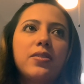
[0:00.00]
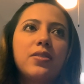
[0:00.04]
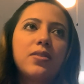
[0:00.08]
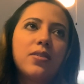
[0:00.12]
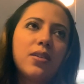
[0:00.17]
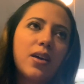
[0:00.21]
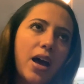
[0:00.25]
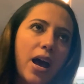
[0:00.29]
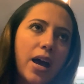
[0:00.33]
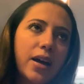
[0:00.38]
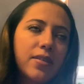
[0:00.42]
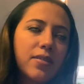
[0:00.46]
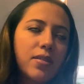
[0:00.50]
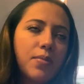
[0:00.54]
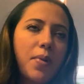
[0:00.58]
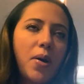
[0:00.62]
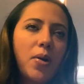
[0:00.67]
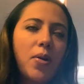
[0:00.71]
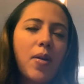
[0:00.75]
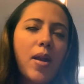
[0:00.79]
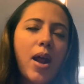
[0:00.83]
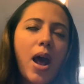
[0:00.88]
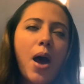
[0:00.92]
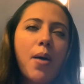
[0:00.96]
X
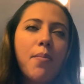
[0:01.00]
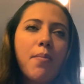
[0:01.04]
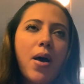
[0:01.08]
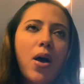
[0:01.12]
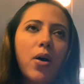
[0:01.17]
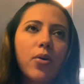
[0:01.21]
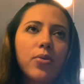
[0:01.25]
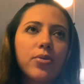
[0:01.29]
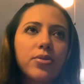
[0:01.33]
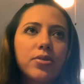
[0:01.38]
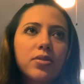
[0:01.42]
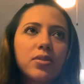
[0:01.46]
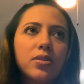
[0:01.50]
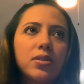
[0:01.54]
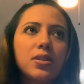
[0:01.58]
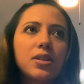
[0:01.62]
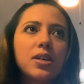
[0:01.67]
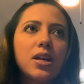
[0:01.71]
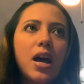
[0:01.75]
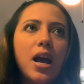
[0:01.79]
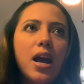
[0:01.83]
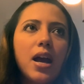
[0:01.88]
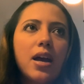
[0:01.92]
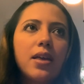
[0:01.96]
amount of mLs
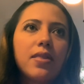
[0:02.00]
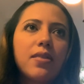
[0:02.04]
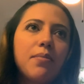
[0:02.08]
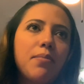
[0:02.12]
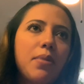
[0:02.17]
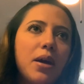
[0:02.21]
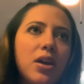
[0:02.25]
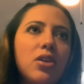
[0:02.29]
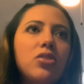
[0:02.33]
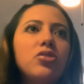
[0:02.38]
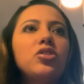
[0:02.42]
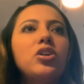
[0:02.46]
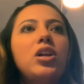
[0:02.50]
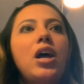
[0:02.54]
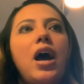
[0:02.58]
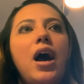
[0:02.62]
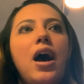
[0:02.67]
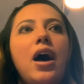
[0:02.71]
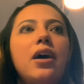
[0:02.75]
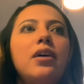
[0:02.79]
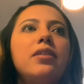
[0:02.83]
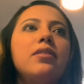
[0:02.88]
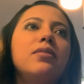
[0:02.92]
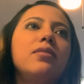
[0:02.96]
today. The patient
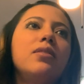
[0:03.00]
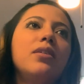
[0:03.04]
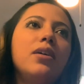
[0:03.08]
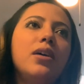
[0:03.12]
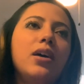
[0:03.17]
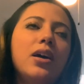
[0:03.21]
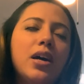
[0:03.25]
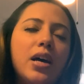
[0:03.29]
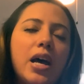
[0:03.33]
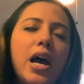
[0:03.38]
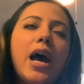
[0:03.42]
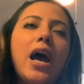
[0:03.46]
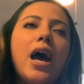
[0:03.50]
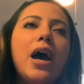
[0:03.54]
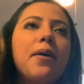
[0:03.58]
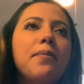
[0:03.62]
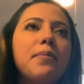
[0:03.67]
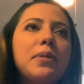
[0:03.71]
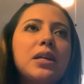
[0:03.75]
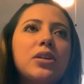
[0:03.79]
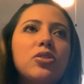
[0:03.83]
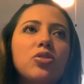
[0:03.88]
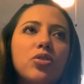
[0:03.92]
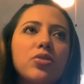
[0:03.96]
had,
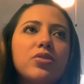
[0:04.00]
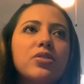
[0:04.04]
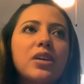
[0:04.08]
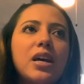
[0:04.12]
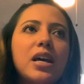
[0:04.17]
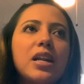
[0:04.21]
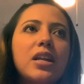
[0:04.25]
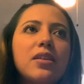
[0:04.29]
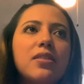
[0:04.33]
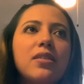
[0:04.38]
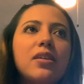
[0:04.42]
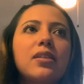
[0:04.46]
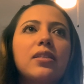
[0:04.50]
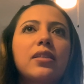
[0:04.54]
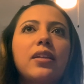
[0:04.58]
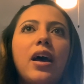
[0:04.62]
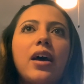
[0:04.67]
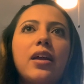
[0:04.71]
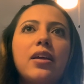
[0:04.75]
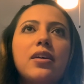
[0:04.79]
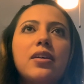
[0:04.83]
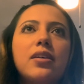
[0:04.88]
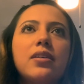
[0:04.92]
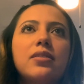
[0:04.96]
just anything
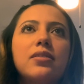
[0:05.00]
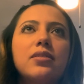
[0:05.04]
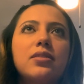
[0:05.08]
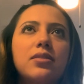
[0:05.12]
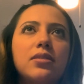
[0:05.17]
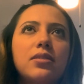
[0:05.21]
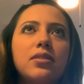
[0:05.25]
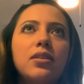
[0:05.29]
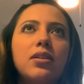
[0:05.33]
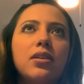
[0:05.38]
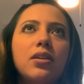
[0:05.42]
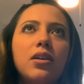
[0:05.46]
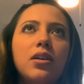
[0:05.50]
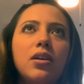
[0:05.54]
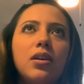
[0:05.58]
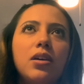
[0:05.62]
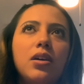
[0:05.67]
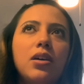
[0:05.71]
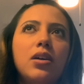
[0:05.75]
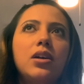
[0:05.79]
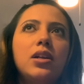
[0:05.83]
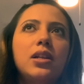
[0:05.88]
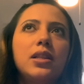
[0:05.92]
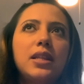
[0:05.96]
that is,
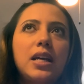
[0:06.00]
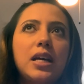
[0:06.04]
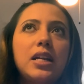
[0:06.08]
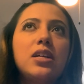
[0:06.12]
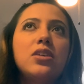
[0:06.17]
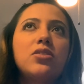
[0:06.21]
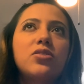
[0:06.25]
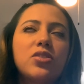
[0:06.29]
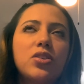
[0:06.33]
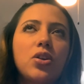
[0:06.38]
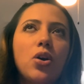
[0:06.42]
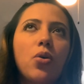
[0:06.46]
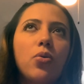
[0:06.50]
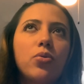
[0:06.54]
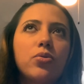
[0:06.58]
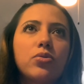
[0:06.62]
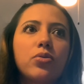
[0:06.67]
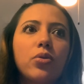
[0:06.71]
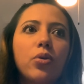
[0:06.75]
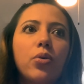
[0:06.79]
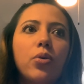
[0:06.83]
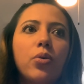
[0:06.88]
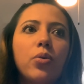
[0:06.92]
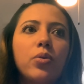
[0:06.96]
they need to know.
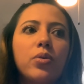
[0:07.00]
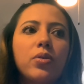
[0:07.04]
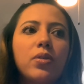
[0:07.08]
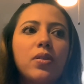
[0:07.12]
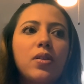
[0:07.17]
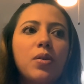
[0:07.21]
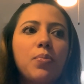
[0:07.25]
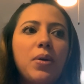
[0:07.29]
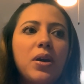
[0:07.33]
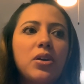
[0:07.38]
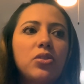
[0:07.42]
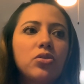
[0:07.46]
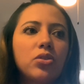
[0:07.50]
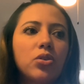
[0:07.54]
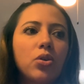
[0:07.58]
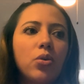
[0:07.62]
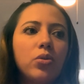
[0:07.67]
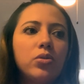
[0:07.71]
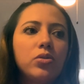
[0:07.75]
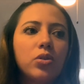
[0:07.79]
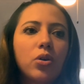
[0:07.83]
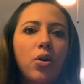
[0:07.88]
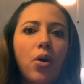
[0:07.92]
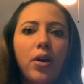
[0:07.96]
So the patient go
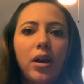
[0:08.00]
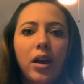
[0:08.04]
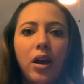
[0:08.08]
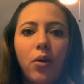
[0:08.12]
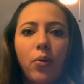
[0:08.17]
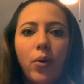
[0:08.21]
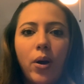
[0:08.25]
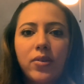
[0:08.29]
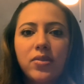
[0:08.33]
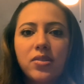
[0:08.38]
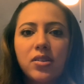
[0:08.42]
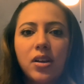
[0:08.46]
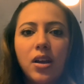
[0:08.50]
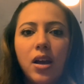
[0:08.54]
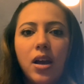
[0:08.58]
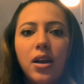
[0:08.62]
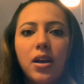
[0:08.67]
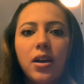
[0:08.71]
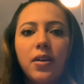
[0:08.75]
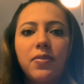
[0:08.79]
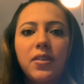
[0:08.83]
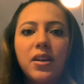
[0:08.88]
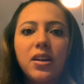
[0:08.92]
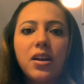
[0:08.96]
into cardiac arrest today?
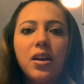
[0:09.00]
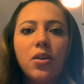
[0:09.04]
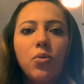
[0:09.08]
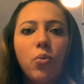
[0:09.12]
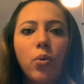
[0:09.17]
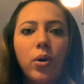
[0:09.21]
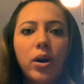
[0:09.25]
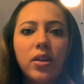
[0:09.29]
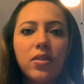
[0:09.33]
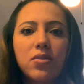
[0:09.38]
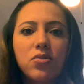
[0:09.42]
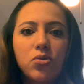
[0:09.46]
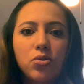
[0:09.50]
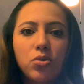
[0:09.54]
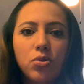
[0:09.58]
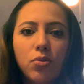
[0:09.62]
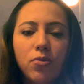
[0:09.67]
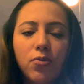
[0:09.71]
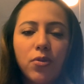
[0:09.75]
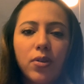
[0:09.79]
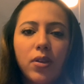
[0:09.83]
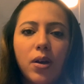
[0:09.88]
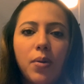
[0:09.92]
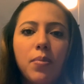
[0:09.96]
If they did, what did you do
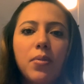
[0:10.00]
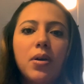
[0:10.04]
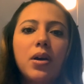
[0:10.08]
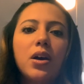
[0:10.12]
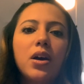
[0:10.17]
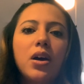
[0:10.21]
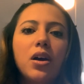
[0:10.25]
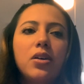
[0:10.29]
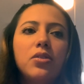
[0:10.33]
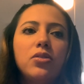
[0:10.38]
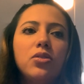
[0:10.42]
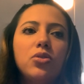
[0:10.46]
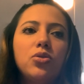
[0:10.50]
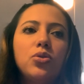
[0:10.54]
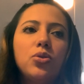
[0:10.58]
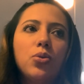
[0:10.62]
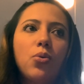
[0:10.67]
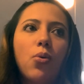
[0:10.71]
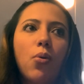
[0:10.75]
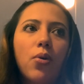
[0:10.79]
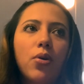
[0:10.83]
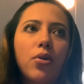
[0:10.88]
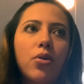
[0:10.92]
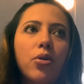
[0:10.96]
for them? Did you
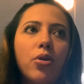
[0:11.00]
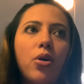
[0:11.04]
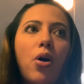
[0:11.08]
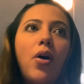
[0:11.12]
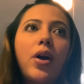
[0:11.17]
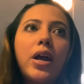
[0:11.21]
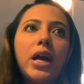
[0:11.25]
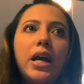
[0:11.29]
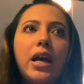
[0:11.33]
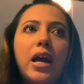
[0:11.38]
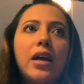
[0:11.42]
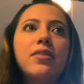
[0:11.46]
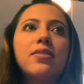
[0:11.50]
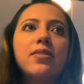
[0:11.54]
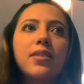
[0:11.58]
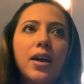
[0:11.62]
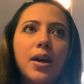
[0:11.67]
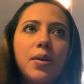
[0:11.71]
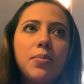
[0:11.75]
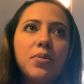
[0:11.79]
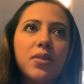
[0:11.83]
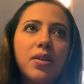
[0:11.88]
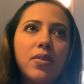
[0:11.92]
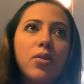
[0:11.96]
order cardiac
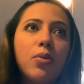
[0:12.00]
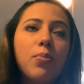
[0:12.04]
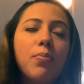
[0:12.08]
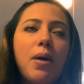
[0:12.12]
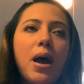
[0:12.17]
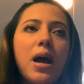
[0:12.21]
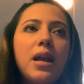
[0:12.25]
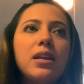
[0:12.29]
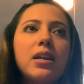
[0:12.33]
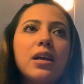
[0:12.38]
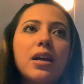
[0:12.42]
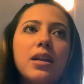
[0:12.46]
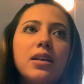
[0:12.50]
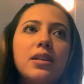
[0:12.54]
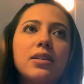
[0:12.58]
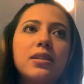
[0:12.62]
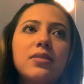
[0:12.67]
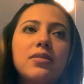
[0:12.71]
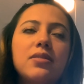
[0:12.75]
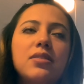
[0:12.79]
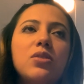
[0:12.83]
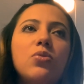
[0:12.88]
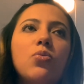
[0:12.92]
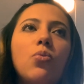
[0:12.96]
enzymes and they're pending to
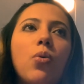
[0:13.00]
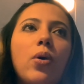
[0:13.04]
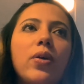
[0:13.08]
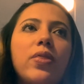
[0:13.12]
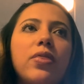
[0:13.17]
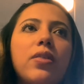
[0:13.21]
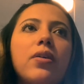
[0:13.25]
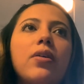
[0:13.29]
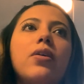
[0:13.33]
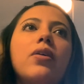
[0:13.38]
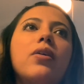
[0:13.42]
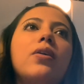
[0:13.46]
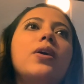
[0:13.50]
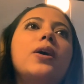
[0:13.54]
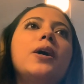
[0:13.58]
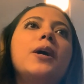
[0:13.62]
see what their,